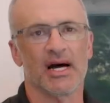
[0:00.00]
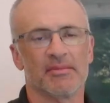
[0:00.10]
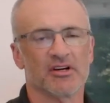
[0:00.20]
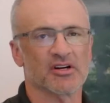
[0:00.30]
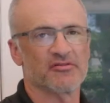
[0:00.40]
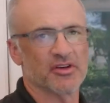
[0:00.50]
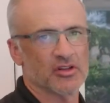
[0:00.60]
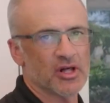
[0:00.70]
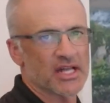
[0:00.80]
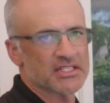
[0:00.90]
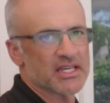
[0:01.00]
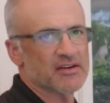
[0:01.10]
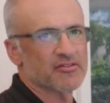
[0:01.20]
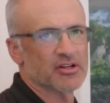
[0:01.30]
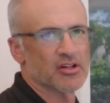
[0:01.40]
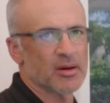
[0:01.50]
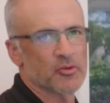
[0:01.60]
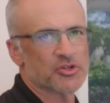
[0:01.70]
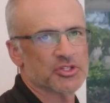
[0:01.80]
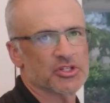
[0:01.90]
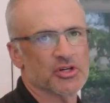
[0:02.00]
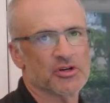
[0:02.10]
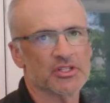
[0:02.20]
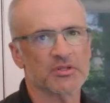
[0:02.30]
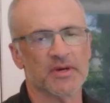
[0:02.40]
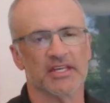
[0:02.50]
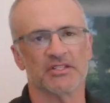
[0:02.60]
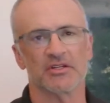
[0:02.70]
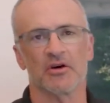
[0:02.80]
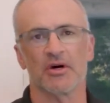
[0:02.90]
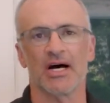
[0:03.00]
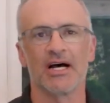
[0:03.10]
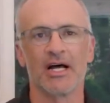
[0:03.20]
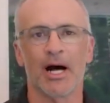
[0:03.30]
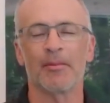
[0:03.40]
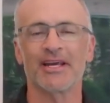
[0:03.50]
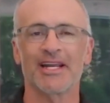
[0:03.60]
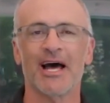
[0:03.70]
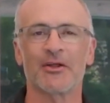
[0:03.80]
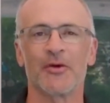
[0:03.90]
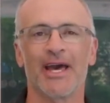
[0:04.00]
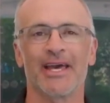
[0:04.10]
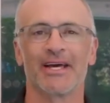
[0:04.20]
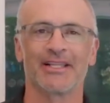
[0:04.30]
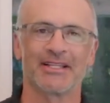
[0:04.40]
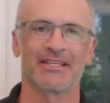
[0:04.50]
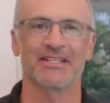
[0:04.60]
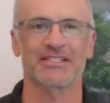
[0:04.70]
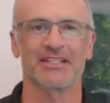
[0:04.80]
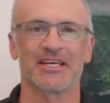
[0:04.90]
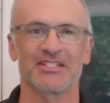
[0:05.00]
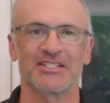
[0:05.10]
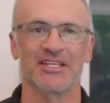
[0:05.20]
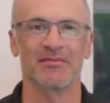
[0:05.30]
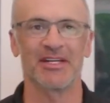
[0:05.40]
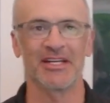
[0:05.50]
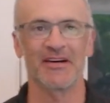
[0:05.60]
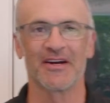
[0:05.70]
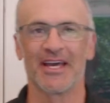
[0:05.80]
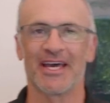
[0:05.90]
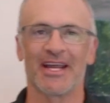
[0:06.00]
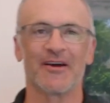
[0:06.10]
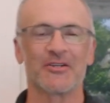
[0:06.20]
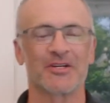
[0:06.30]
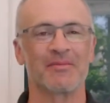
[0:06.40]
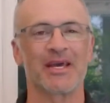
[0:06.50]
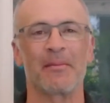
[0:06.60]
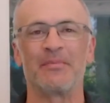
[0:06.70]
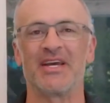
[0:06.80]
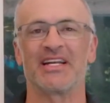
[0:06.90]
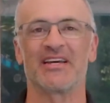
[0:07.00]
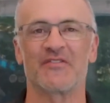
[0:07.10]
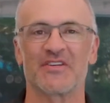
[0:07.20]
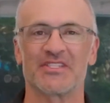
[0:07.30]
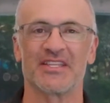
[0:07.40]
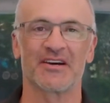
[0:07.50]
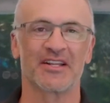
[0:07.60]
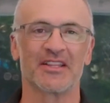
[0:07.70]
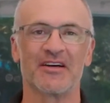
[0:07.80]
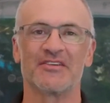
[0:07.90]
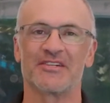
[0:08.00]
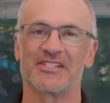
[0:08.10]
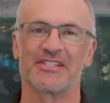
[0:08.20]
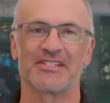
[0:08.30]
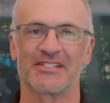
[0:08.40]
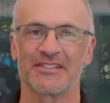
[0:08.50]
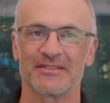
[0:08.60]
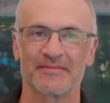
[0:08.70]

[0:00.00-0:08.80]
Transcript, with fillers: Um, and they're gonna feel a lot safer and a lot more secure in the space. So uh, I'm gonna get out of the way, let the installation team in here, and I know it's gonna make a big difference and they're gonna love their decision.